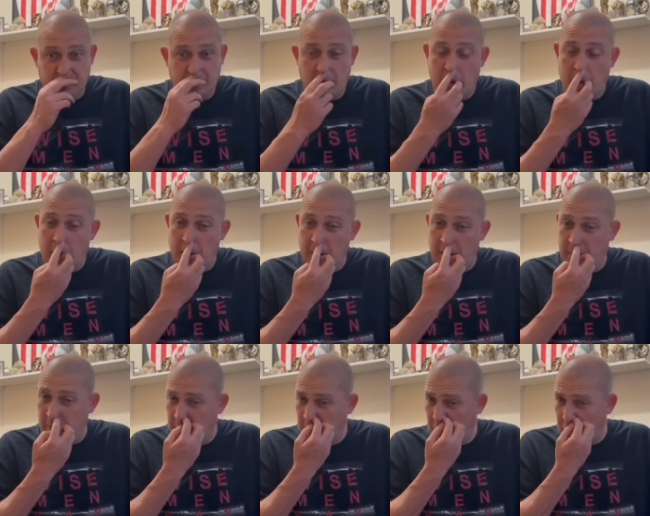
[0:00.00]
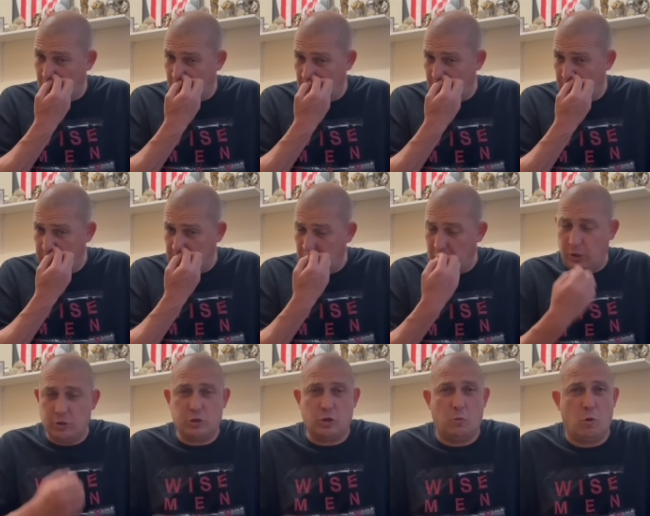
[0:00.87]
And I think
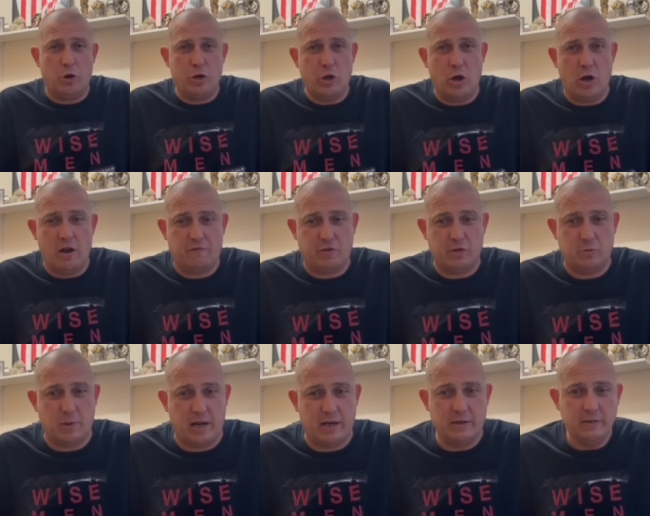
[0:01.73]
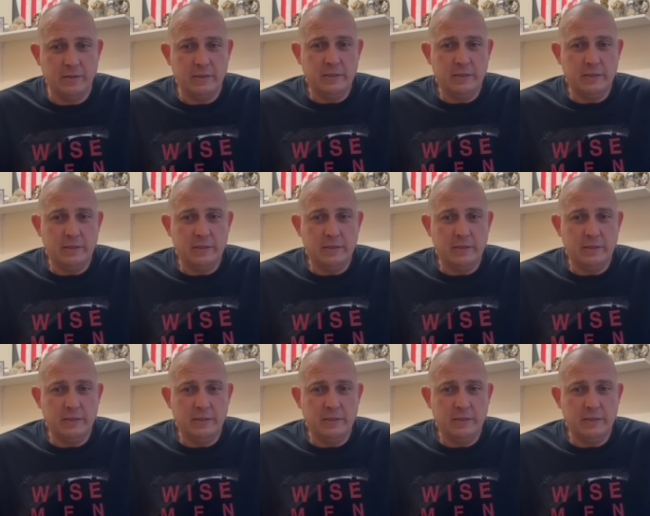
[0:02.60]
Serkin's got 1 year left as well.